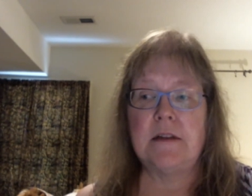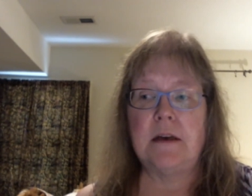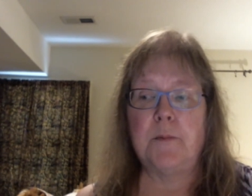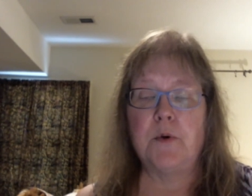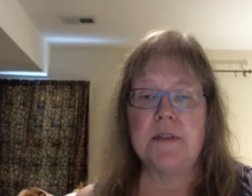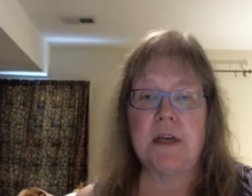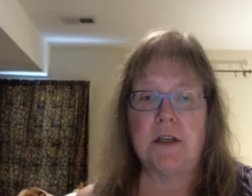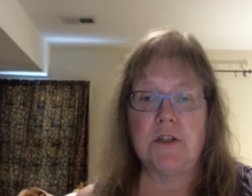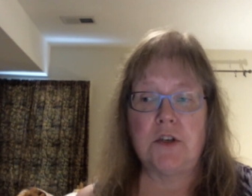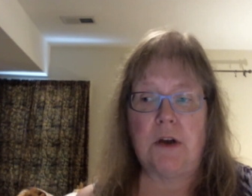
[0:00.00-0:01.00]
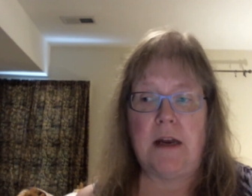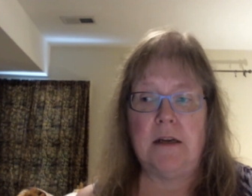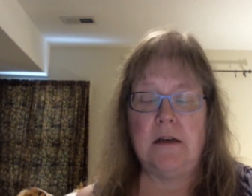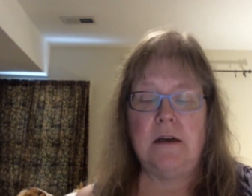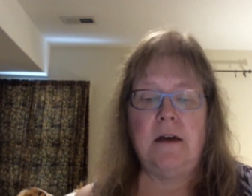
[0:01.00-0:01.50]
the percentage grade.
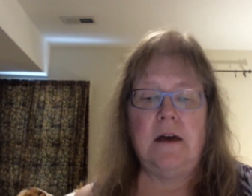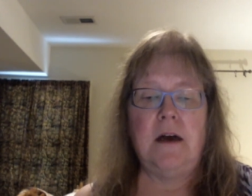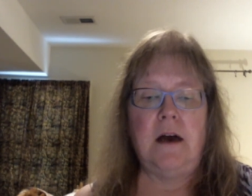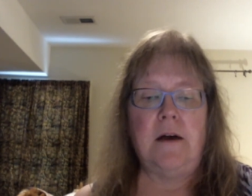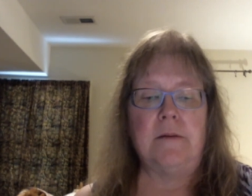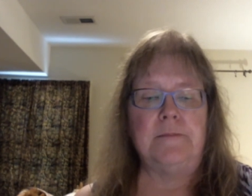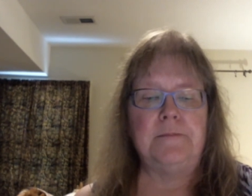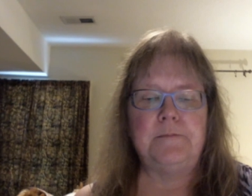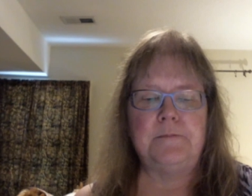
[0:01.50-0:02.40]
Um,